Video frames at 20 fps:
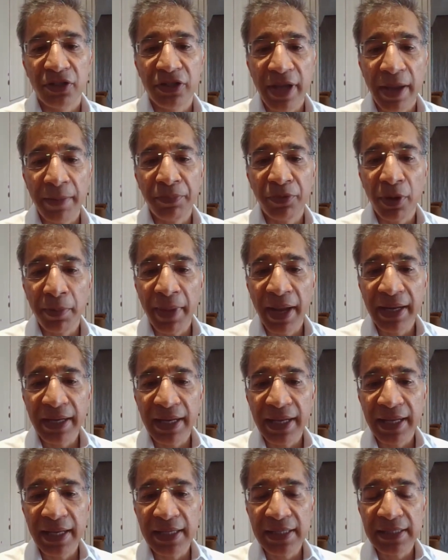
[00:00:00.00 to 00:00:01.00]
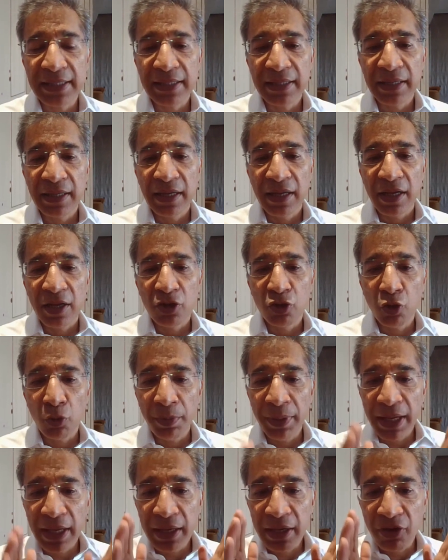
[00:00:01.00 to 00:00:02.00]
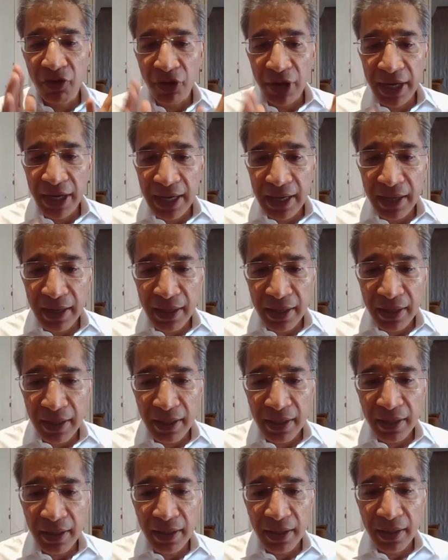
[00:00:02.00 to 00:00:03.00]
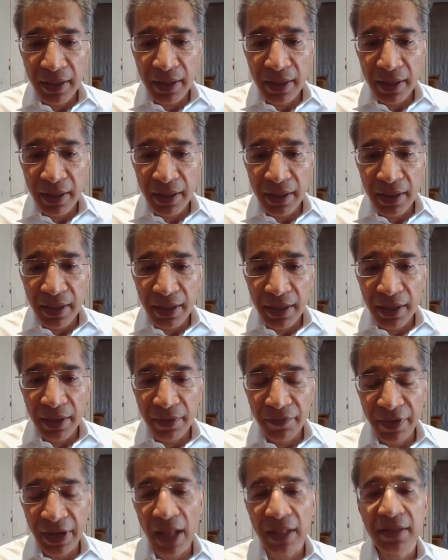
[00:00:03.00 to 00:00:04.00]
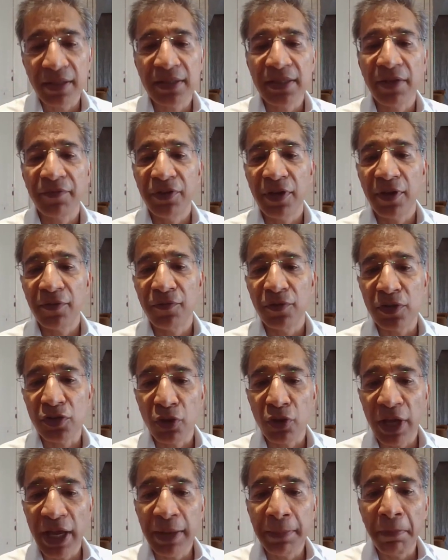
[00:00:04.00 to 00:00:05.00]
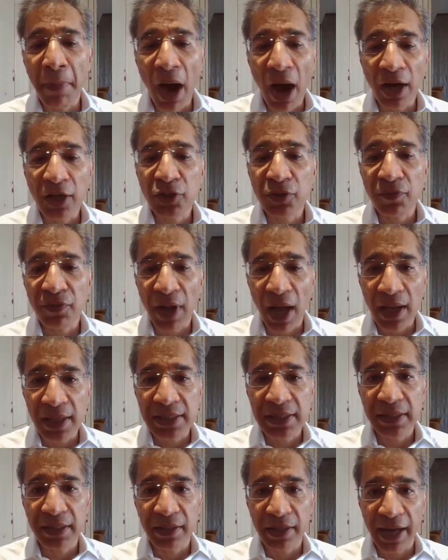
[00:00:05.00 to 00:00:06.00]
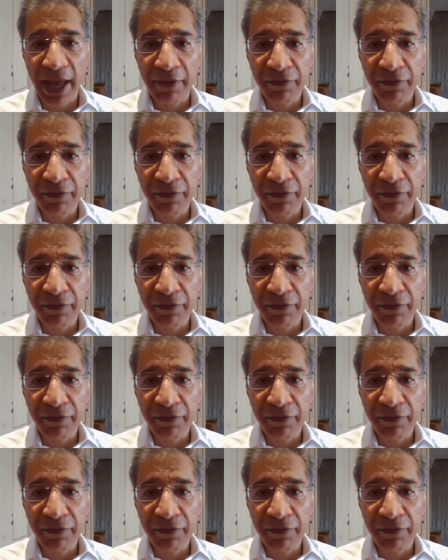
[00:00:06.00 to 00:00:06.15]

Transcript: Temperament is to be greedy when others are fearful. So in March of last year,